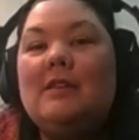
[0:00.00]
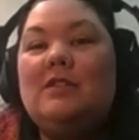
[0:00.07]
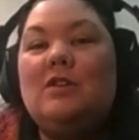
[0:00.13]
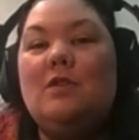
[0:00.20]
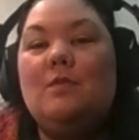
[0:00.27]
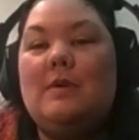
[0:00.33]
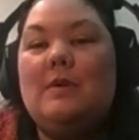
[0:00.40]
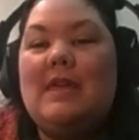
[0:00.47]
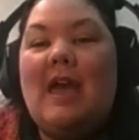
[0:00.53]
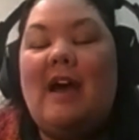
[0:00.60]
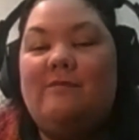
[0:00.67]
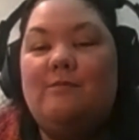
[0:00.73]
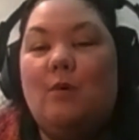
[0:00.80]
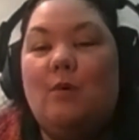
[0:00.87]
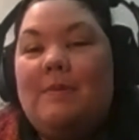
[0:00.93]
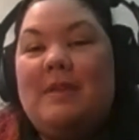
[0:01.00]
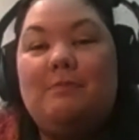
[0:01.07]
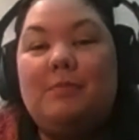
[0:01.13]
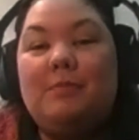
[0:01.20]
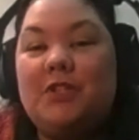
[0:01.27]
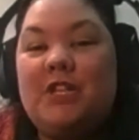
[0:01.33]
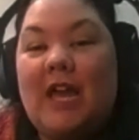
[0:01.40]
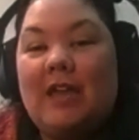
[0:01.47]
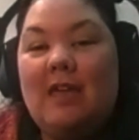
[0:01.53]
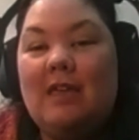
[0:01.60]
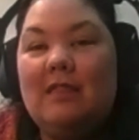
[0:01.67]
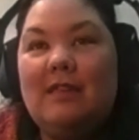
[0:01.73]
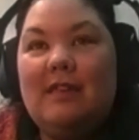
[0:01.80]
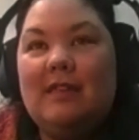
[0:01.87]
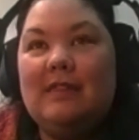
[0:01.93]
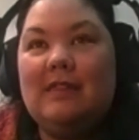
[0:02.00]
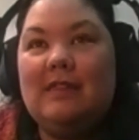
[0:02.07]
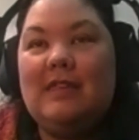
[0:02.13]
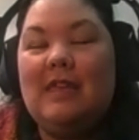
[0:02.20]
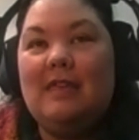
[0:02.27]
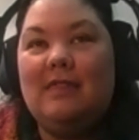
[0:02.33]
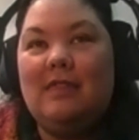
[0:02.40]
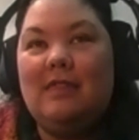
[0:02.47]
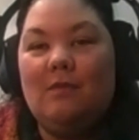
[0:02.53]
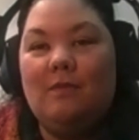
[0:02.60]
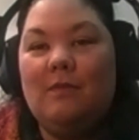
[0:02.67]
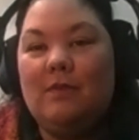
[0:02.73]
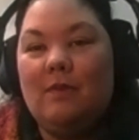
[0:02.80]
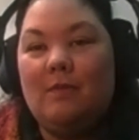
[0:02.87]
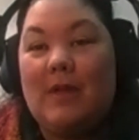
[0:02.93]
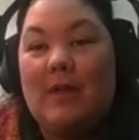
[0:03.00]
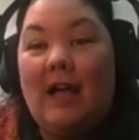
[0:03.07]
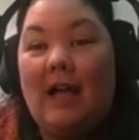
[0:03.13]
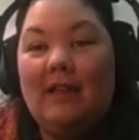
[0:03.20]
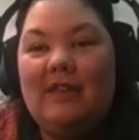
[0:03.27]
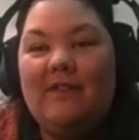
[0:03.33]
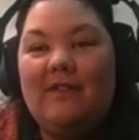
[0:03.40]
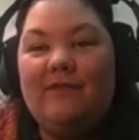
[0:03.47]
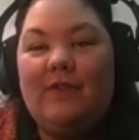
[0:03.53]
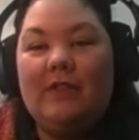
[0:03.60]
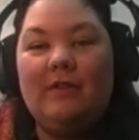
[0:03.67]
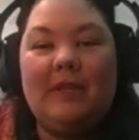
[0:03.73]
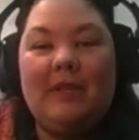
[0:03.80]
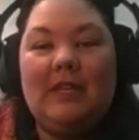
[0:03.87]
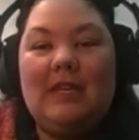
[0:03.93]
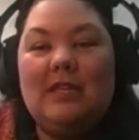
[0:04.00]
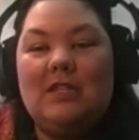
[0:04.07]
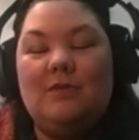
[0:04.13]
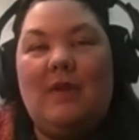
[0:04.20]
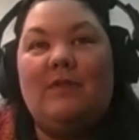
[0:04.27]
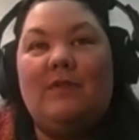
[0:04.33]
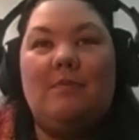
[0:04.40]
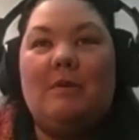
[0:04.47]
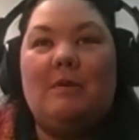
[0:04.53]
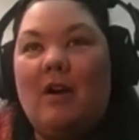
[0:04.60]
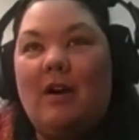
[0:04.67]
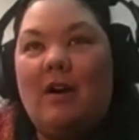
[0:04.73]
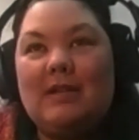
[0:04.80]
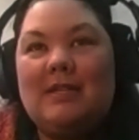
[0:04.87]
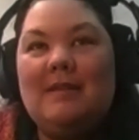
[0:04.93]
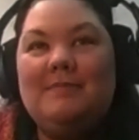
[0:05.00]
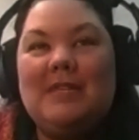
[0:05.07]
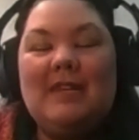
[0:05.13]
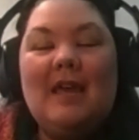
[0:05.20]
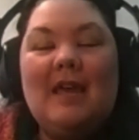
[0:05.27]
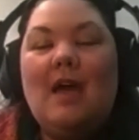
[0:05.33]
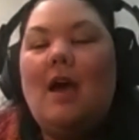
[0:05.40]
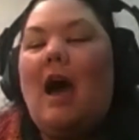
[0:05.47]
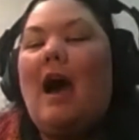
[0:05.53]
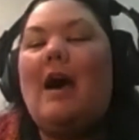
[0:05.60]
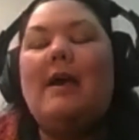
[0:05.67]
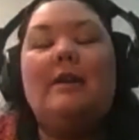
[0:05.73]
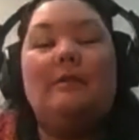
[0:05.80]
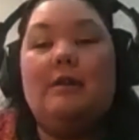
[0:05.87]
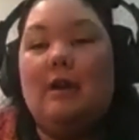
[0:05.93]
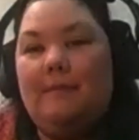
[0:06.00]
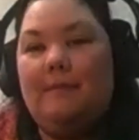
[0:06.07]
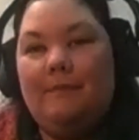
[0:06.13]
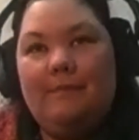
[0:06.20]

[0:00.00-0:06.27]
Do we have more people checking the reality of vulnerabilities? Do we have to bring product teams in? I don't know.